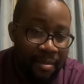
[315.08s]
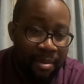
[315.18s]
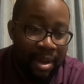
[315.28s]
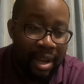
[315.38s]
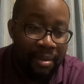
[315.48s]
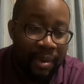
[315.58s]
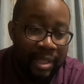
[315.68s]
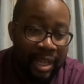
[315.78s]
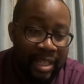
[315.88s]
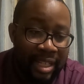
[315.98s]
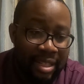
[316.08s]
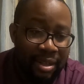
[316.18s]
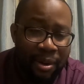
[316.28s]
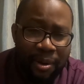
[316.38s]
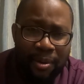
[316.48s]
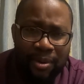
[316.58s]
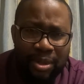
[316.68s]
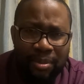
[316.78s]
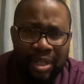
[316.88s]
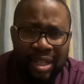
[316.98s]
But anyways, guys, not to go
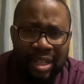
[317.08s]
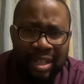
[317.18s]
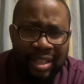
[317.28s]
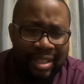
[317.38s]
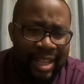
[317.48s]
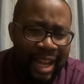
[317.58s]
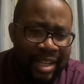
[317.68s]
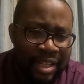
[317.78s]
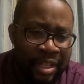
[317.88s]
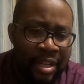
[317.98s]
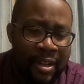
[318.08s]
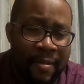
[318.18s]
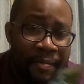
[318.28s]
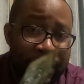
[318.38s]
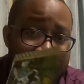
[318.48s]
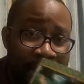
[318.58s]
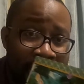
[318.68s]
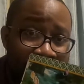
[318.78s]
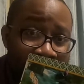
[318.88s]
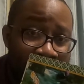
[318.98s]
too much on a tangent, this
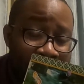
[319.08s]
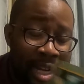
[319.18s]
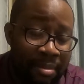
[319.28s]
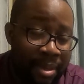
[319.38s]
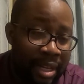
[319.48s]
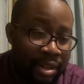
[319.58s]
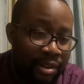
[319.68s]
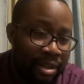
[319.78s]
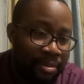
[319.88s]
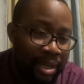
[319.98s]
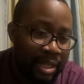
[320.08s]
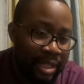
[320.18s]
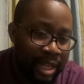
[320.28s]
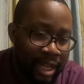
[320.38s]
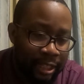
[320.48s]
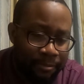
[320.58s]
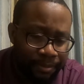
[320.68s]
is the wasabi and green pea snack.